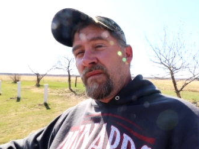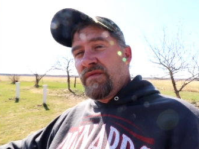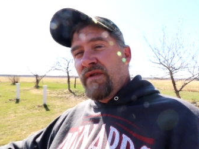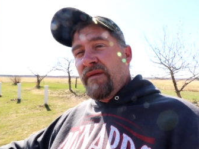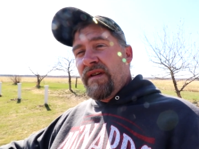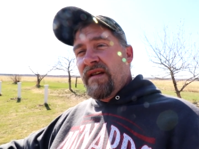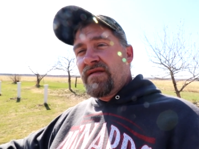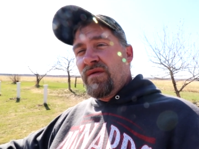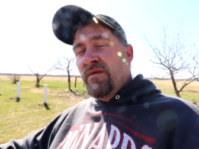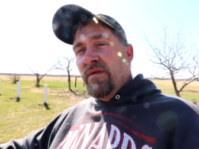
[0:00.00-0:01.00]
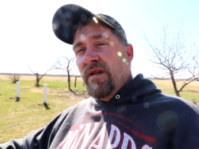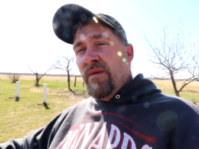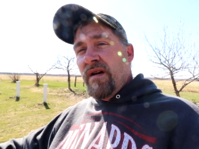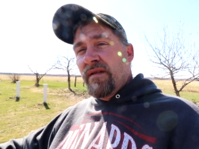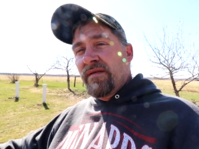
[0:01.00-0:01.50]
So everything is going really
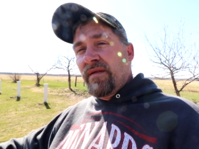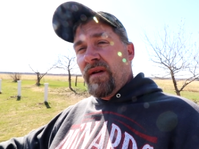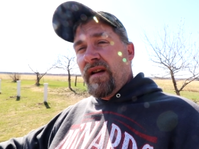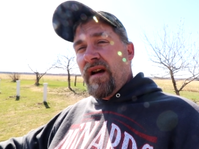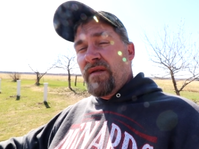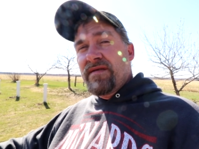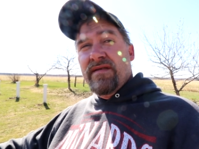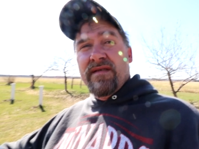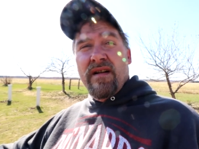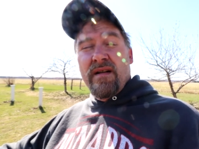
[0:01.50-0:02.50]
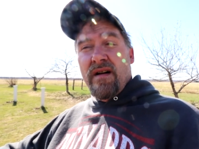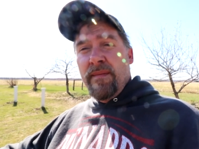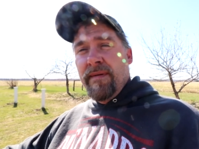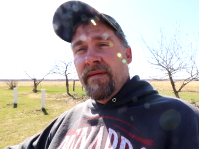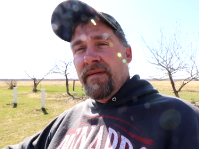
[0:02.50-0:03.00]
well. The greenhouse is up.